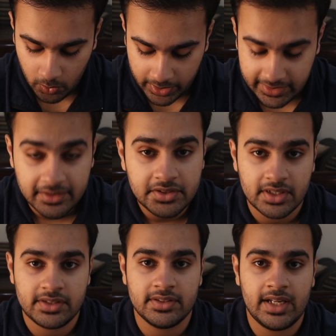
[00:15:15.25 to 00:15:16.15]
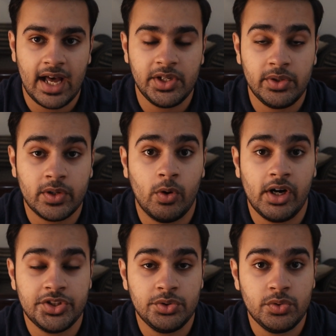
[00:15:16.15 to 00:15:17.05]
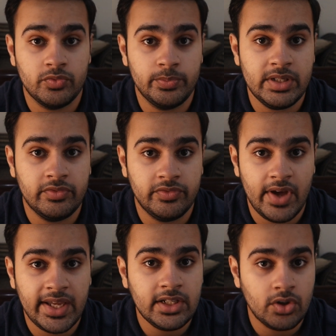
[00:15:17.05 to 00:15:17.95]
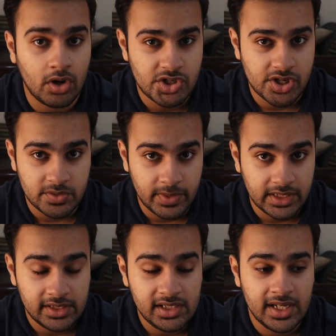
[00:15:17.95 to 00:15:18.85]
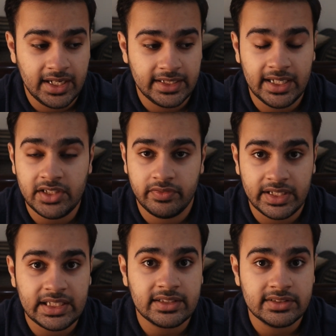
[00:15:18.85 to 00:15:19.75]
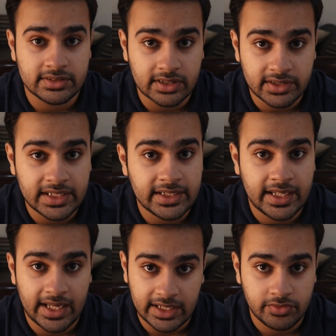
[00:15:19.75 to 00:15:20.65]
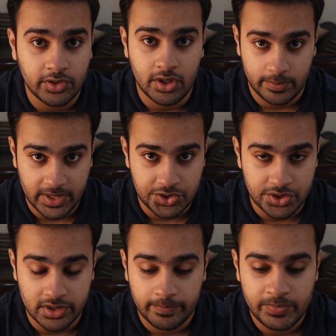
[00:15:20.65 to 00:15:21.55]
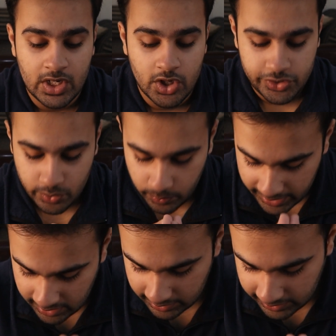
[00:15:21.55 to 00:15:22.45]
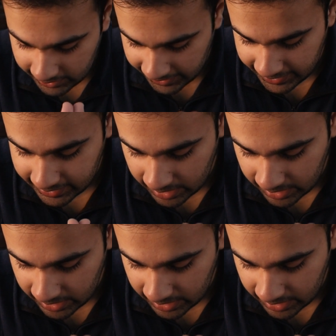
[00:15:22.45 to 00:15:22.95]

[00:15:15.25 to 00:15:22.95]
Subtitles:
Okay, this scenario requires you to be very non-judgmental yet very concerned and caring for your patient. So when the lady